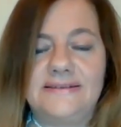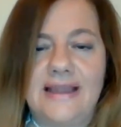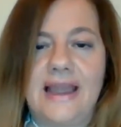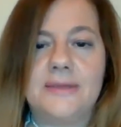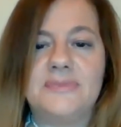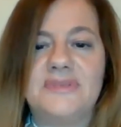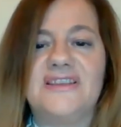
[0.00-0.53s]

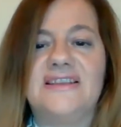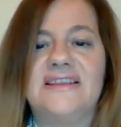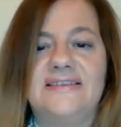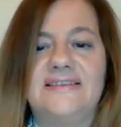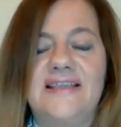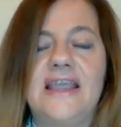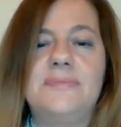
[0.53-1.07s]
times the
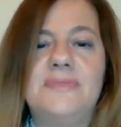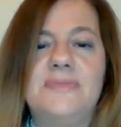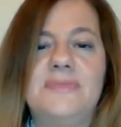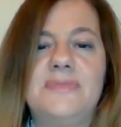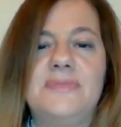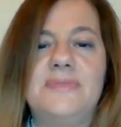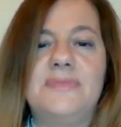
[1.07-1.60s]
same
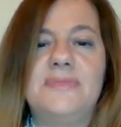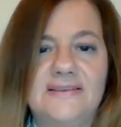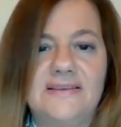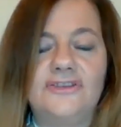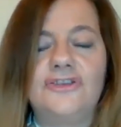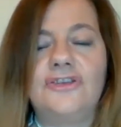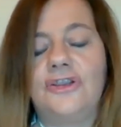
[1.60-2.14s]

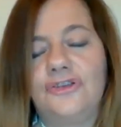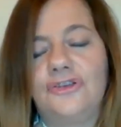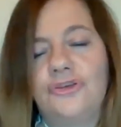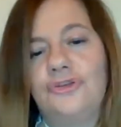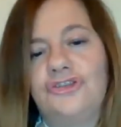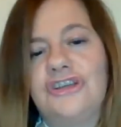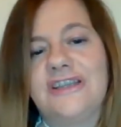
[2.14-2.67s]
experiences
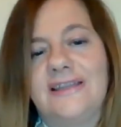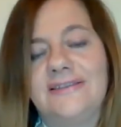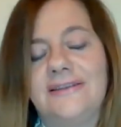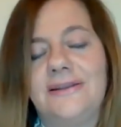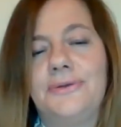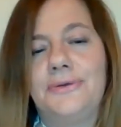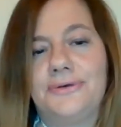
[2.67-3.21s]
so she
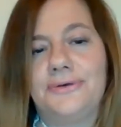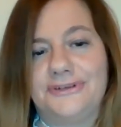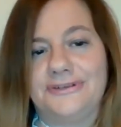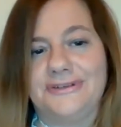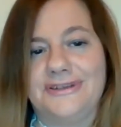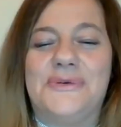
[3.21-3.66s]
can learn.